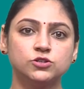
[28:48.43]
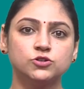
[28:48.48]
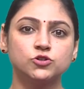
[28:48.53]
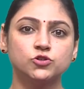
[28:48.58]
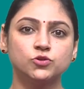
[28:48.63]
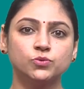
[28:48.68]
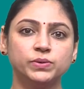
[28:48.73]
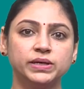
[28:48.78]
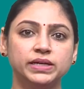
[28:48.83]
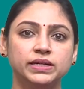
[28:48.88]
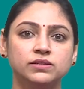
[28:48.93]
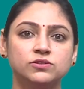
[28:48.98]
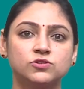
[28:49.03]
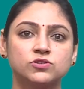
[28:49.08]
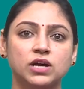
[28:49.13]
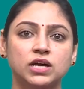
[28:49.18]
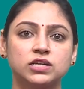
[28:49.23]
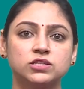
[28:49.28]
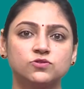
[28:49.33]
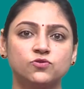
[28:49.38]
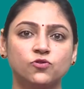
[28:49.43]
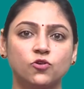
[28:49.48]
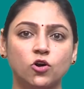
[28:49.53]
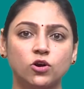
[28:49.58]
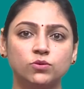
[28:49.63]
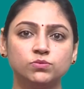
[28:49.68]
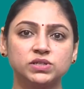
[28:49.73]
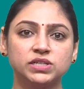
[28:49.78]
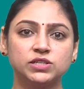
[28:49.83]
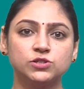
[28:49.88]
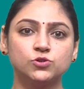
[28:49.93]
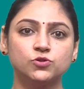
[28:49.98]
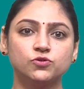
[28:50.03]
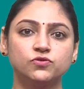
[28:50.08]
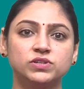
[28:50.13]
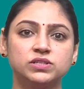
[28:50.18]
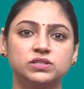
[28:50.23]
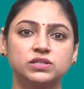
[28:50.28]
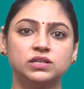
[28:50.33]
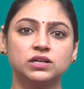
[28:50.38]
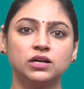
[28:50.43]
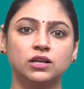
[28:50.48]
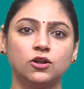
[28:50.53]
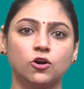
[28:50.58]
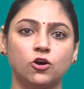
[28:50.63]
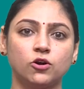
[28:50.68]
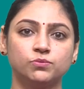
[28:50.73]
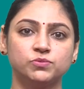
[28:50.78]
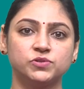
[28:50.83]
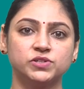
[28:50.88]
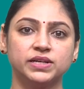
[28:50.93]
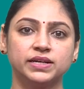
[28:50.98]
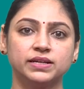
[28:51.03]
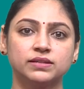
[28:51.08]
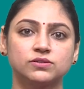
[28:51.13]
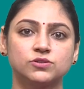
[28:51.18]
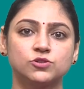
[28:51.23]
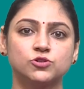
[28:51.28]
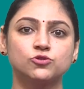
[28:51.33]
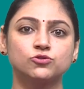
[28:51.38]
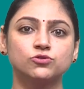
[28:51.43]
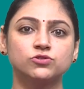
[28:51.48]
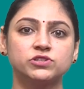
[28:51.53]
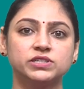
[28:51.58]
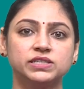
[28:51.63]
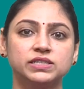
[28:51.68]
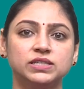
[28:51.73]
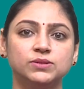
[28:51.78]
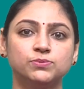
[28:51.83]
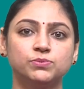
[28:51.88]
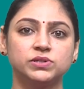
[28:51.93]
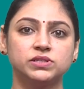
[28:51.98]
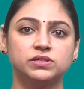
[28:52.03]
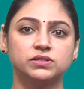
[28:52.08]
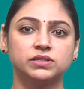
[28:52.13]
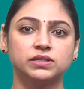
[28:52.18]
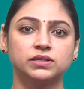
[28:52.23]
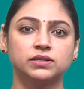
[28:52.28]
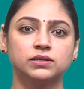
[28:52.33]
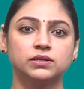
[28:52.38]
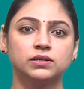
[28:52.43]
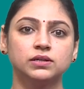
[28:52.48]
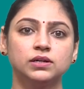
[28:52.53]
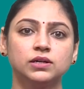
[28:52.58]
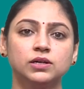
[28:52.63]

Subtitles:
to be transformed into physical objects through 3D printing.